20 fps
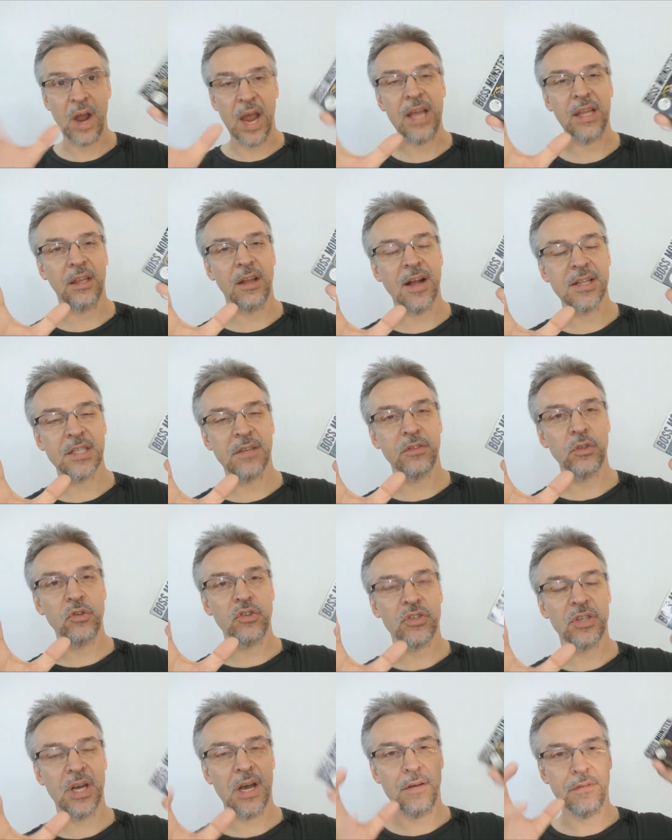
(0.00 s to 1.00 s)
right, lots of new
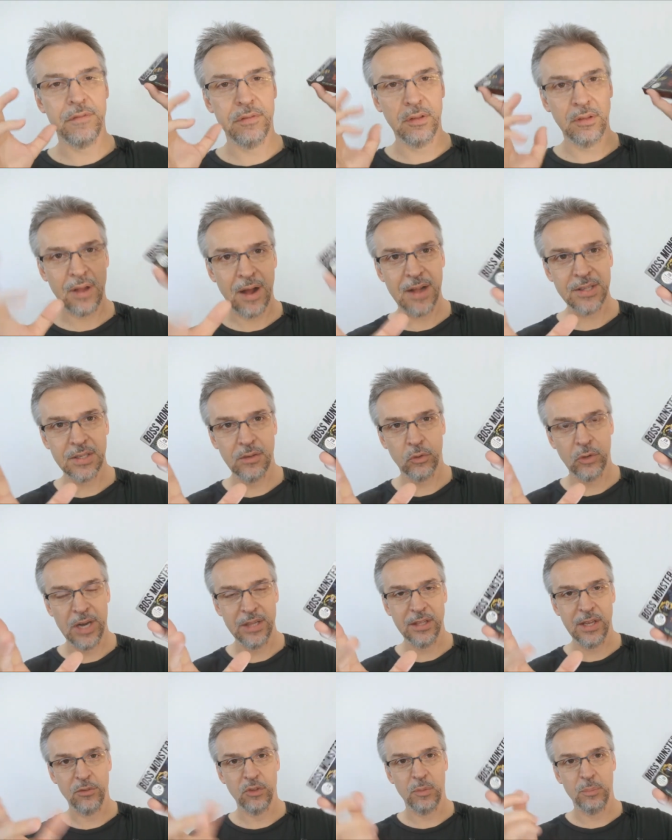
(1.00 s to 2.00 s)
stuff, lots of
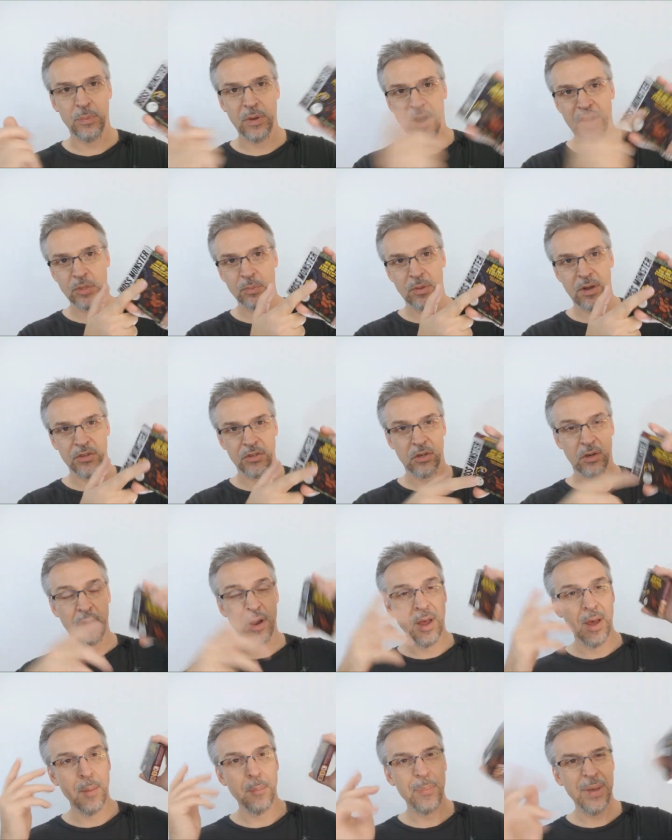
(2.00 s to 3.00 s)
great things with Boss
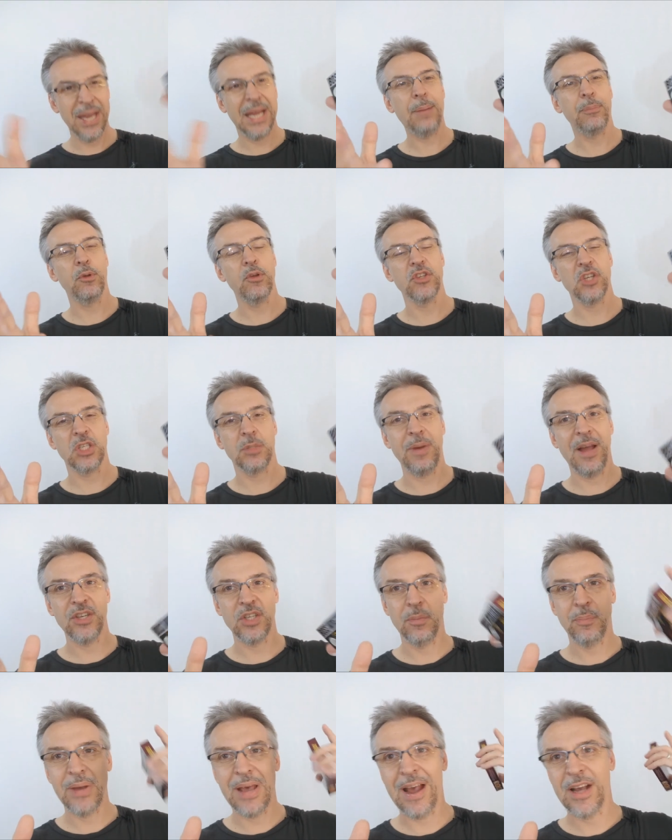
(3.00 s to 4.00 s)
Monster. Pick up those
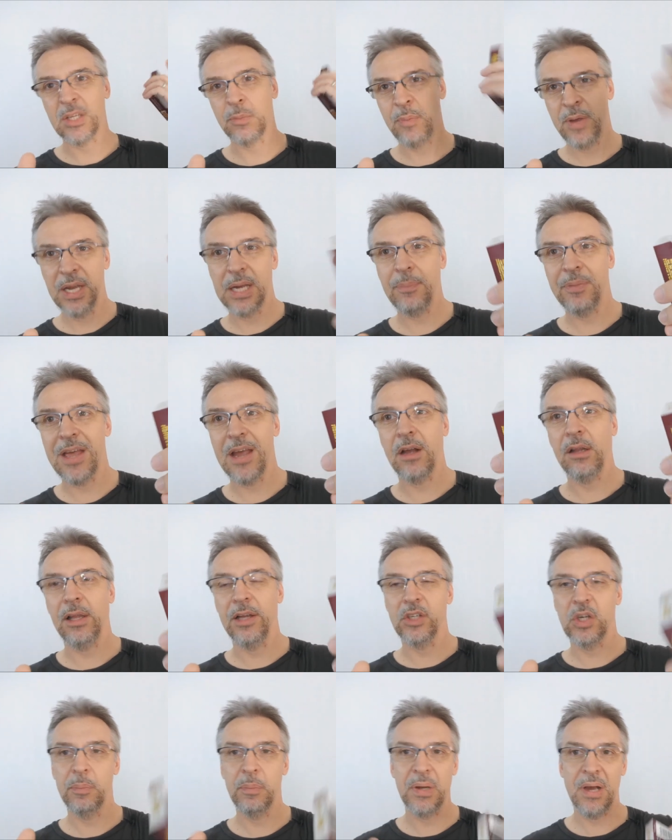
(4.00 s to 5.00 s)
expansion packs, pick up that
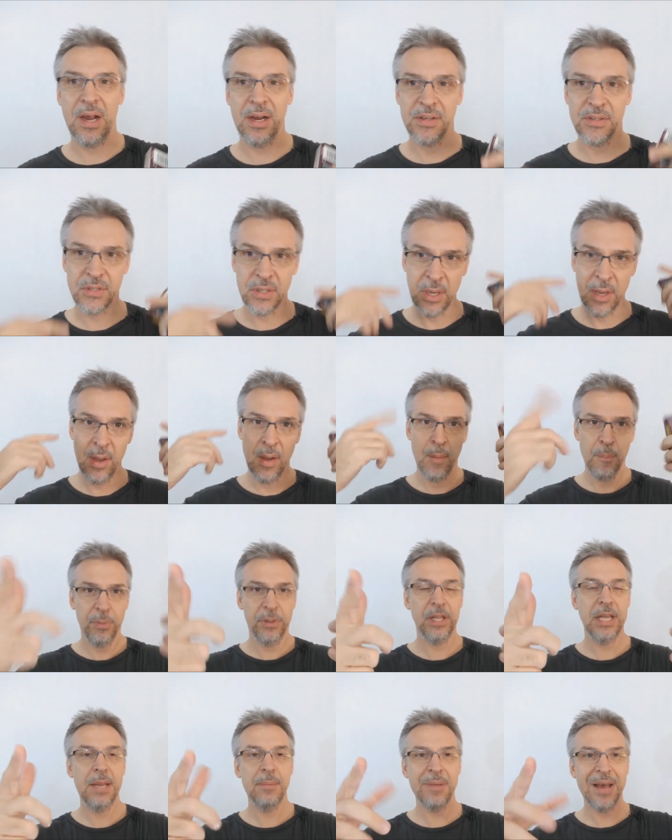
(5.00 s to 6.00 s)
collector box,
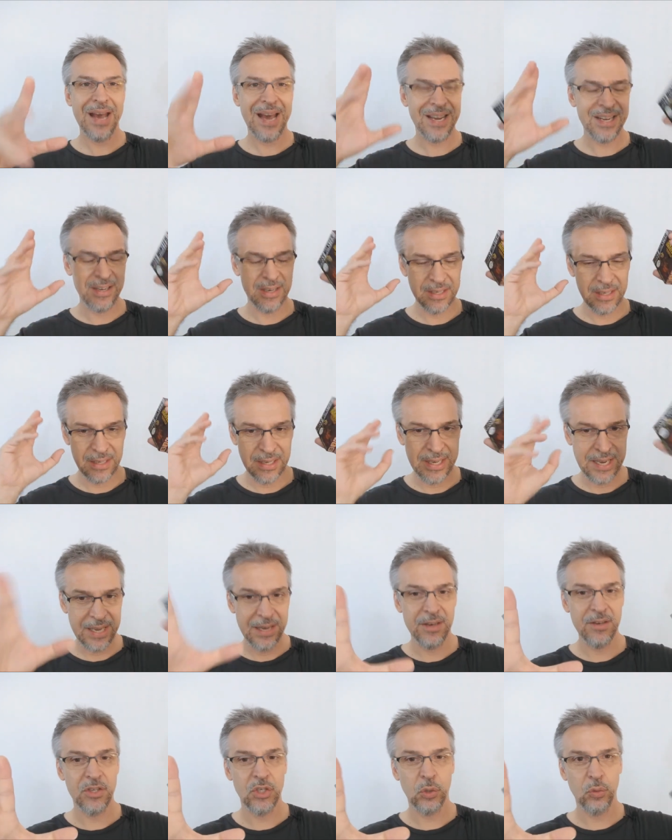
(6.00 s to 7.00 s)
playmat,
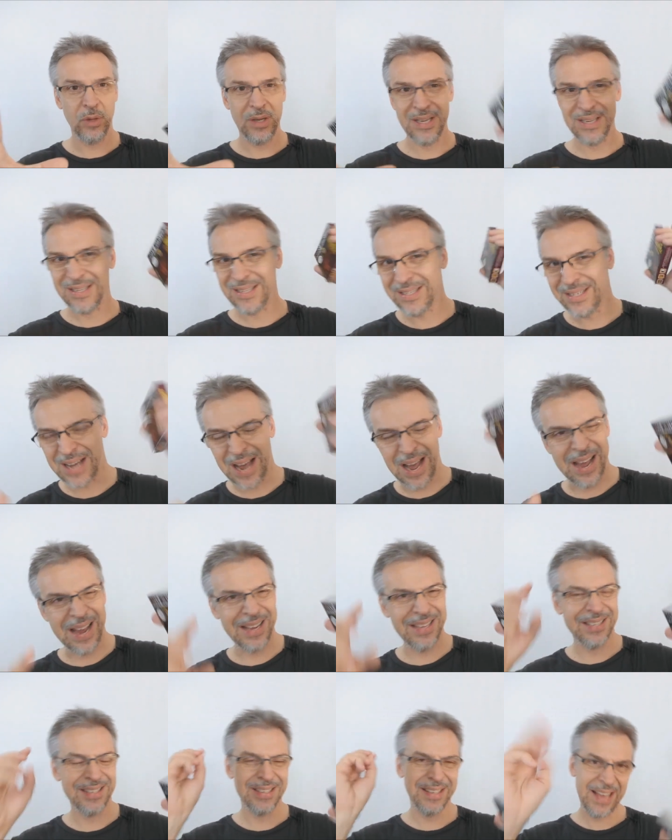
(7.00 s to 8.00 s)
get into it,
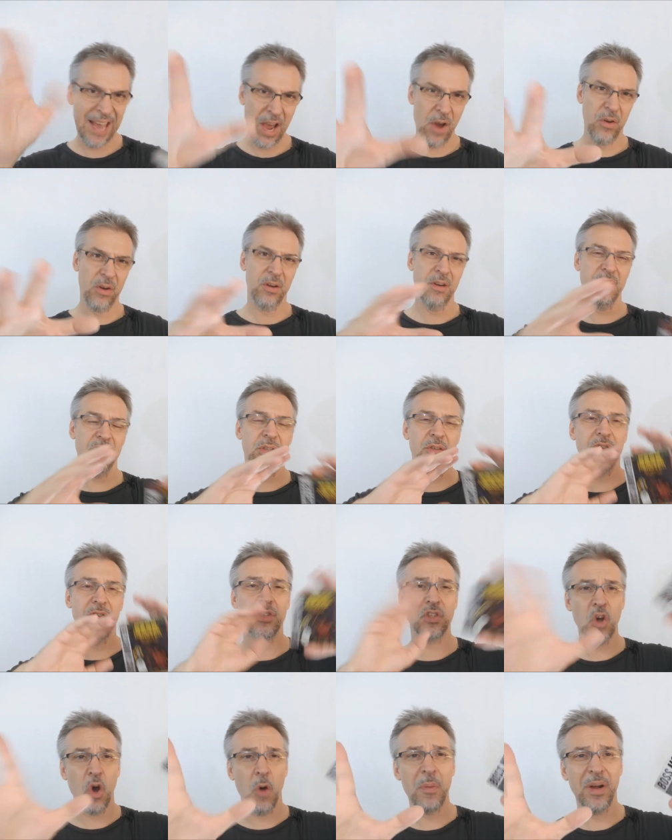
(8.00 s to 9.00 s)
dice, counters, there's
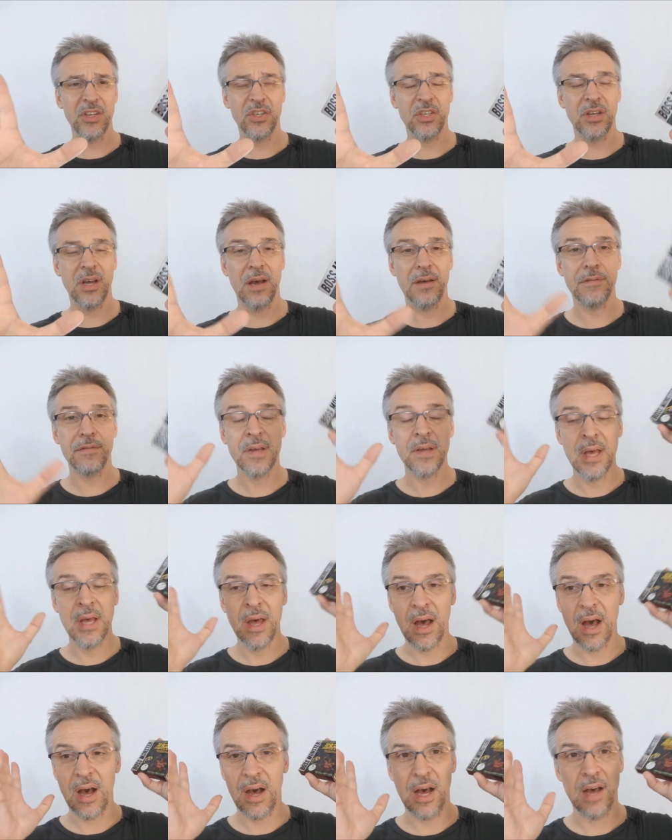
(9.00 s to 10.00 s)
so much stuff.
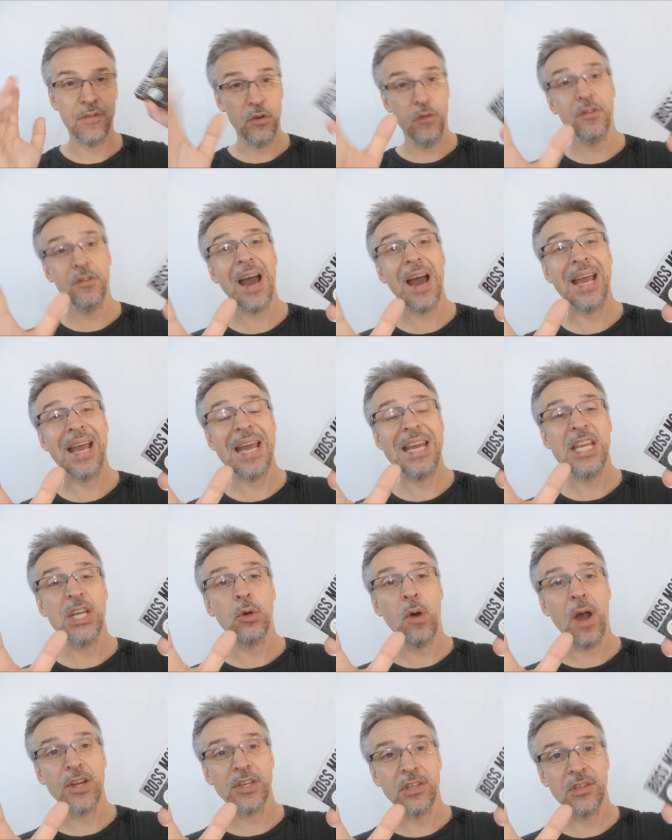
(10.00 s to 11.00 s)
Uh, if you've got any
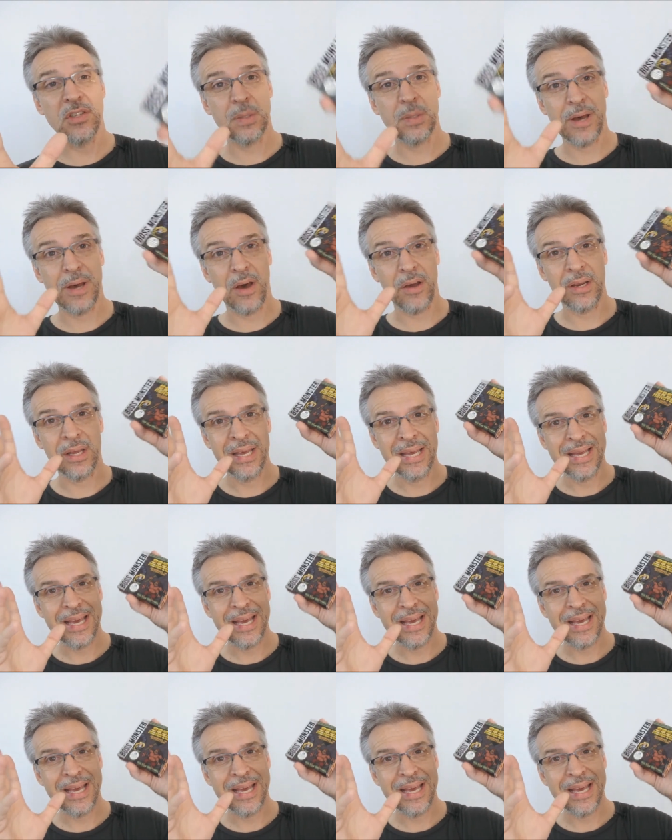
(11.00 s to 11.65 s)
questions about